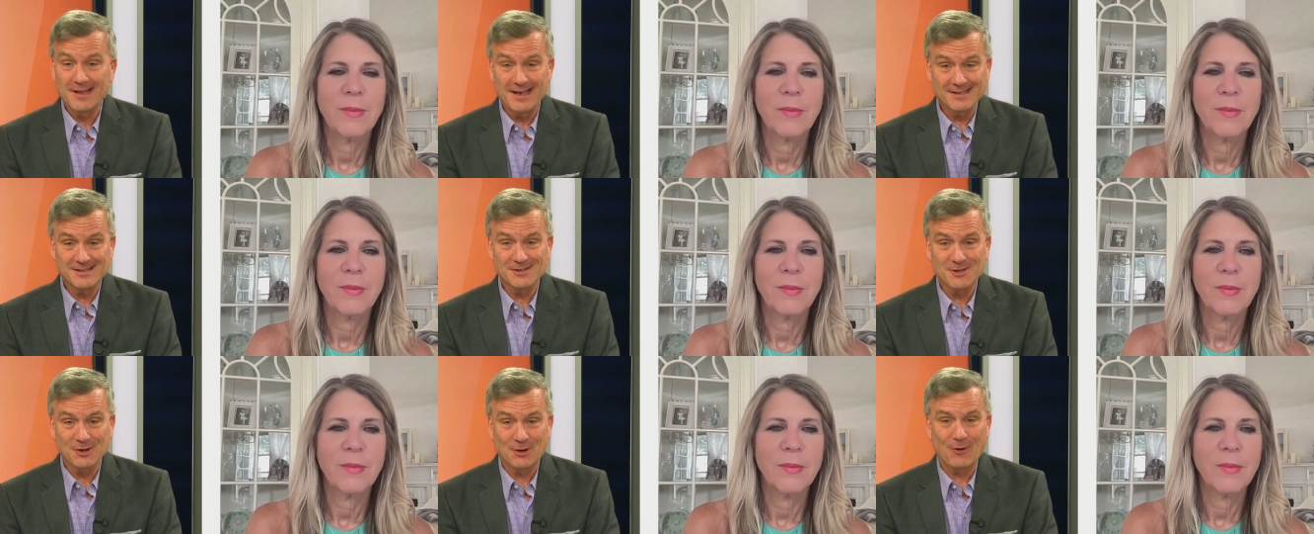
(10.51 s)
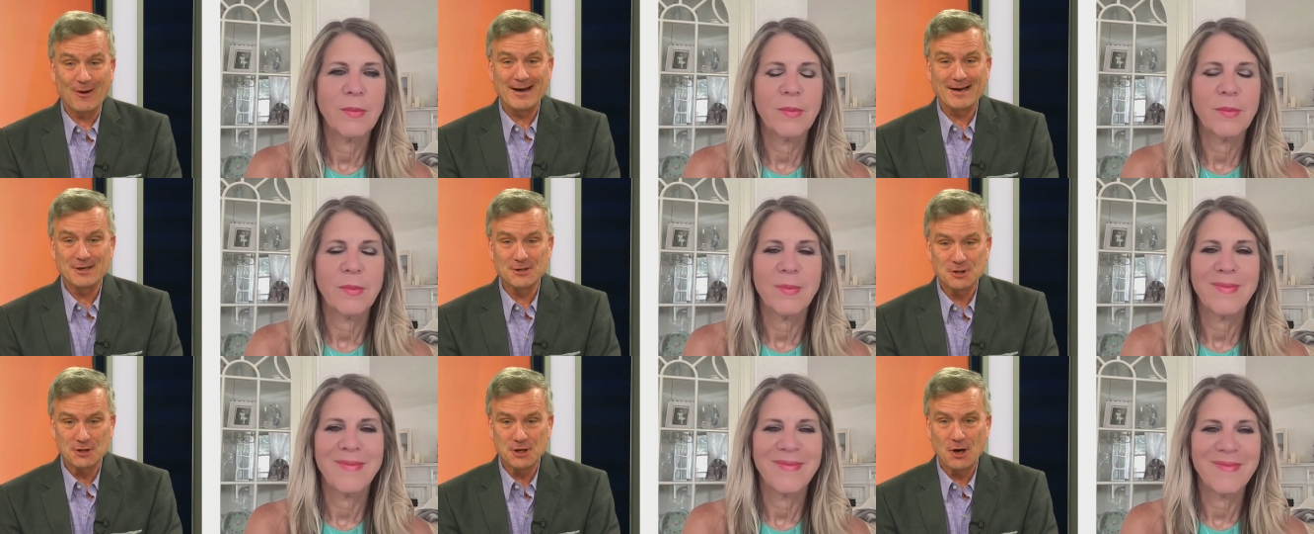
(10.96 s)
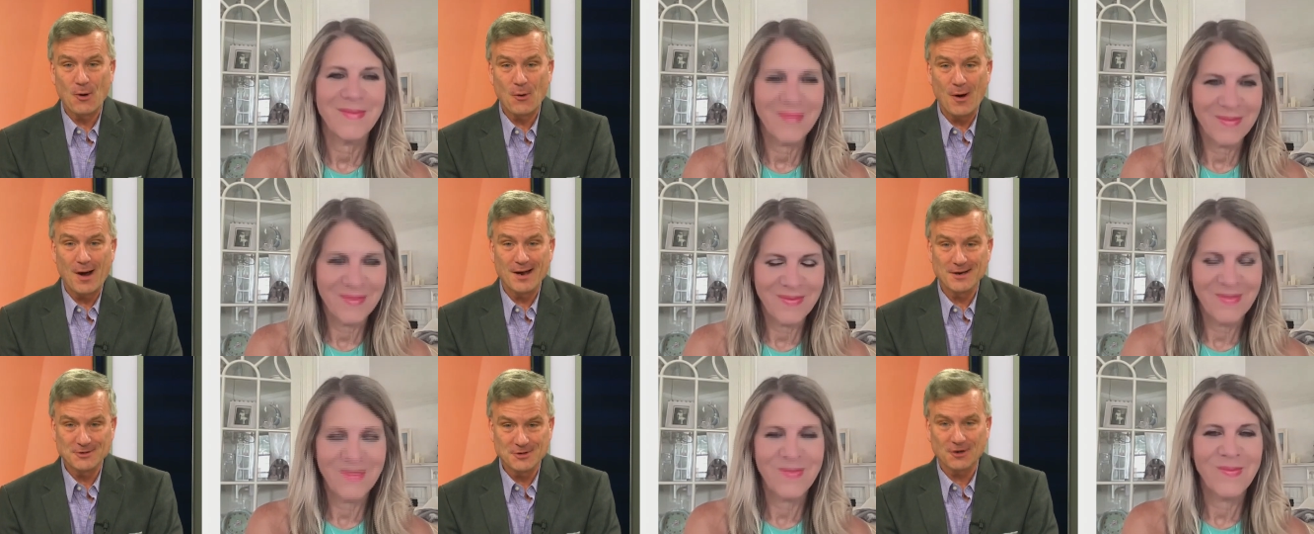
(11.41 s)
Speaker 1: That's the greatest show
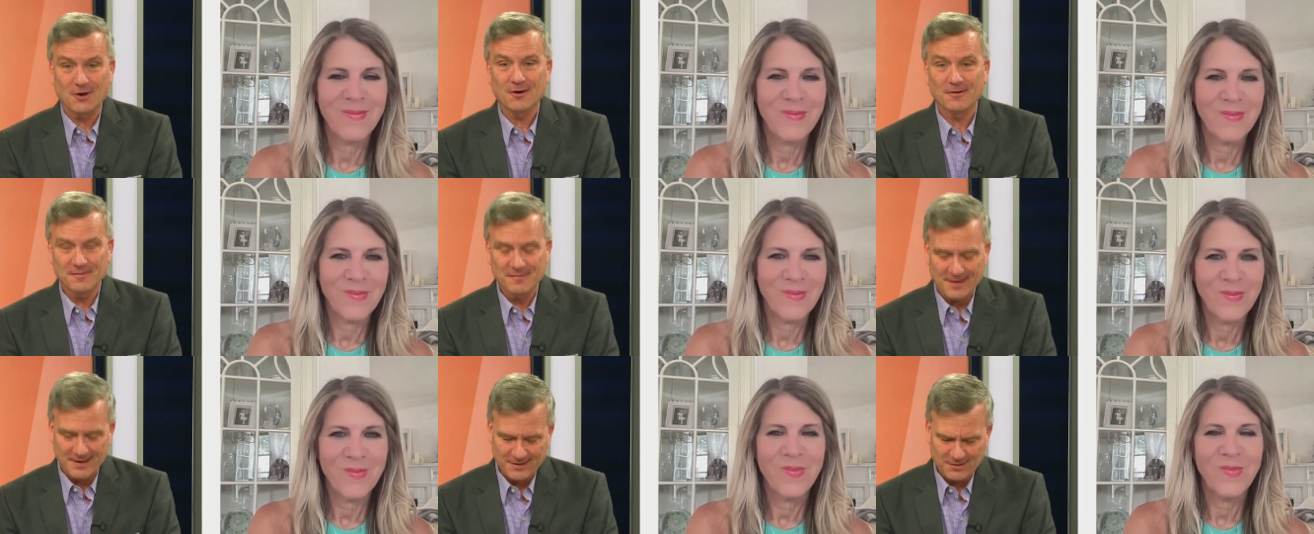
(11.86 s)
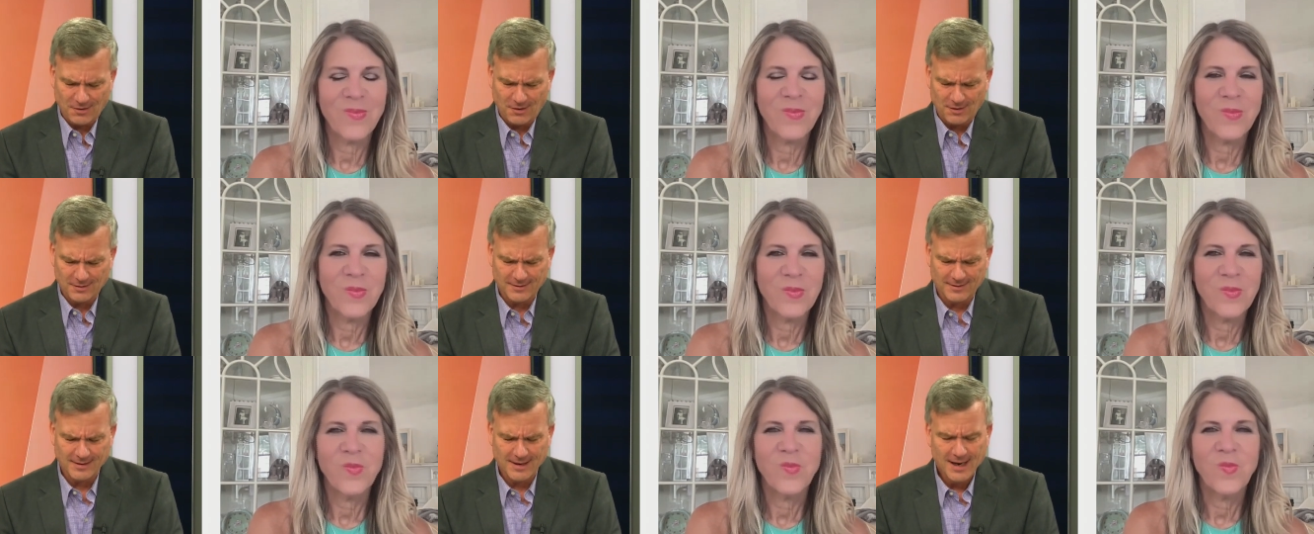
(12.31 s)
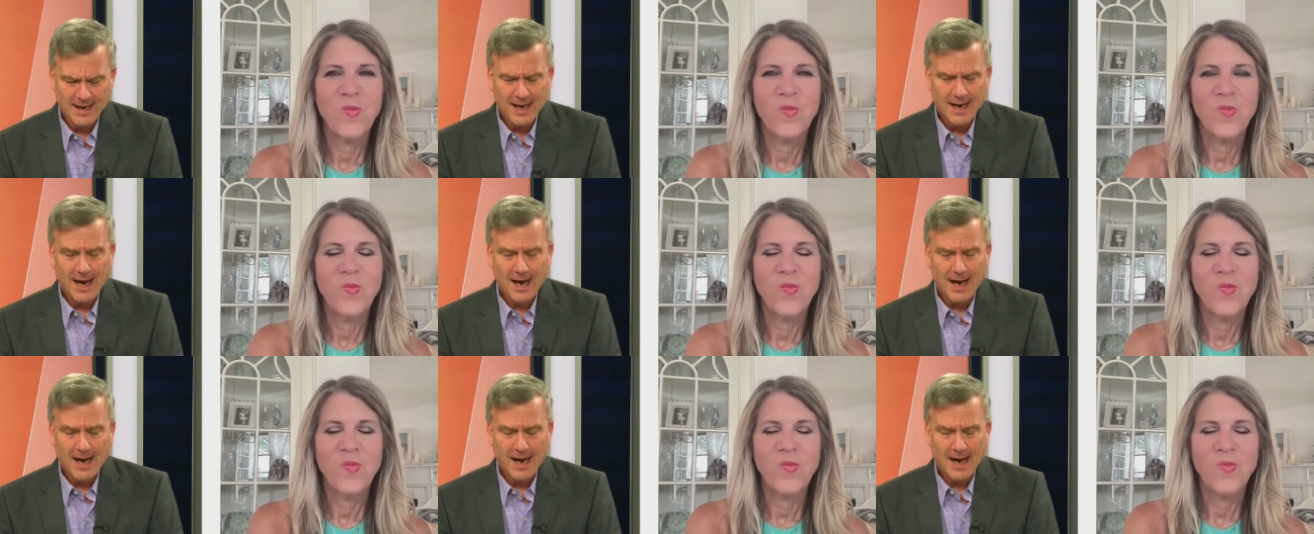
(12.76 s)
on turf, they called it.